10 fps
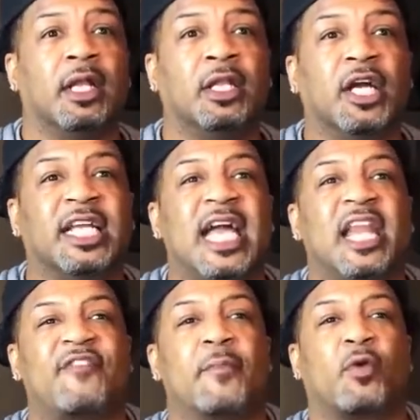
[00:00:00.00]
looking
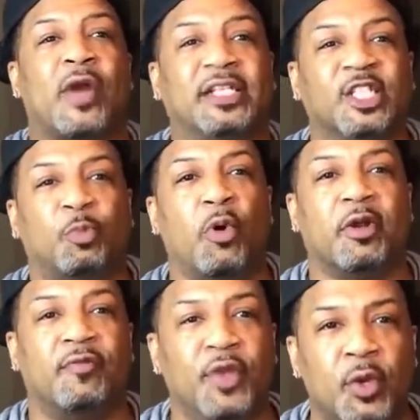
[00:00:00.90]
at it from a racist
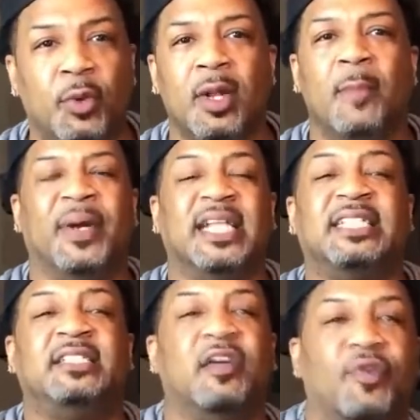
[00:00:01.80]
point of view, but
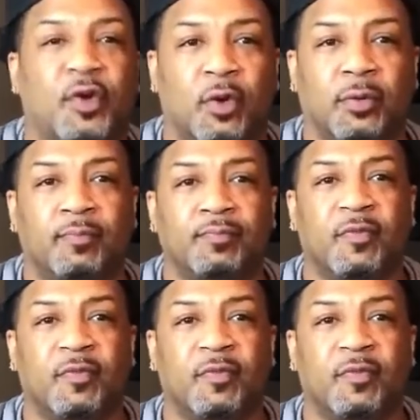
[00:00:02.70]
it's difficult.